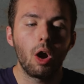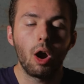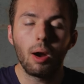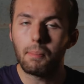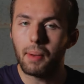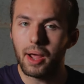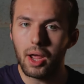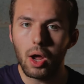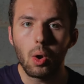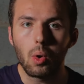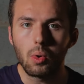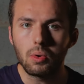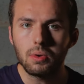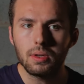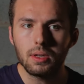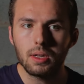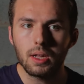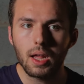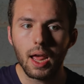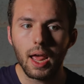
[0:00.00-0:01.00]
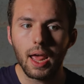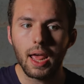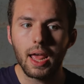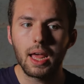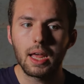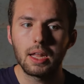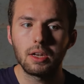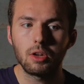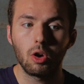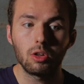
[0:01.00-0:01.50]
are my own.
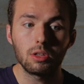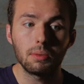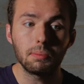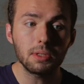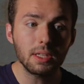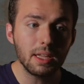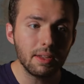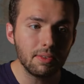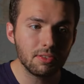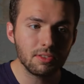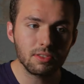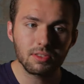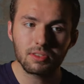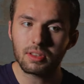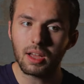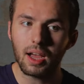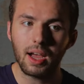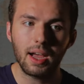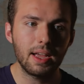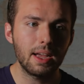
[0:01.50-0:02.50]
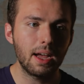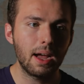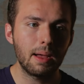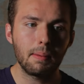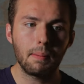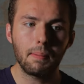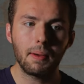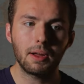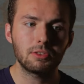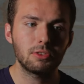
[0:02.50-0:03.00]
And all the beliefs I
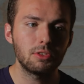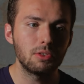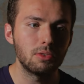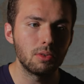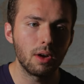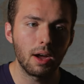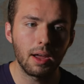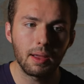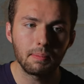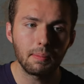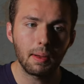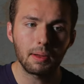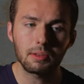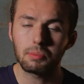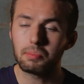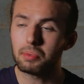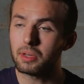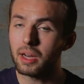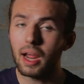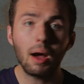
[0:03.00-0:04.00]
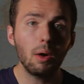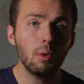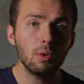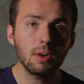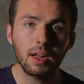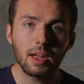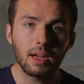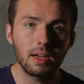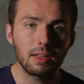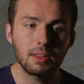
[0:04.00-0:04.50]
am about to put
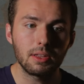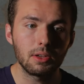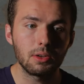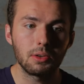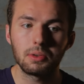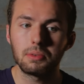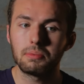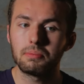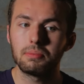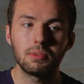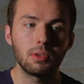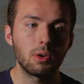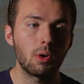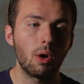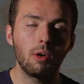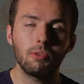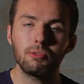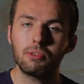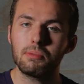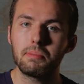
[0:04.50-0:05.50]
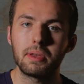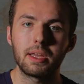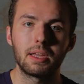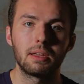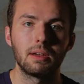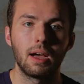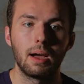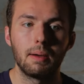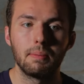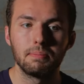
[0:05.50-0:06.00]
out, they're all from
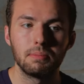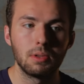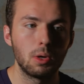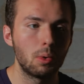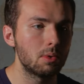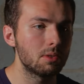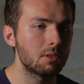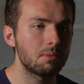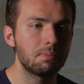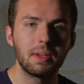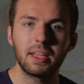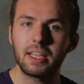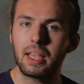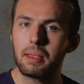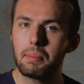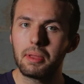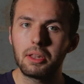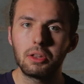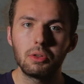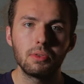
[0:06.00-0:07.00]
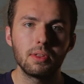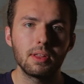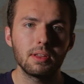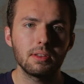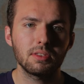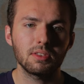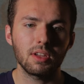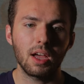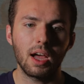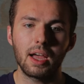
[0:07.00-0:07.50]
me. No one's making me do
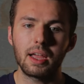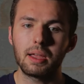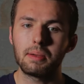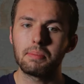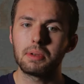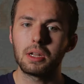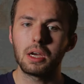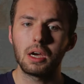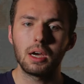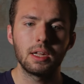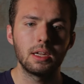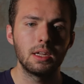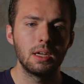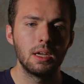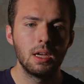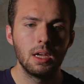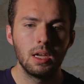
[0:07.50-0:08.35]
this. I am not,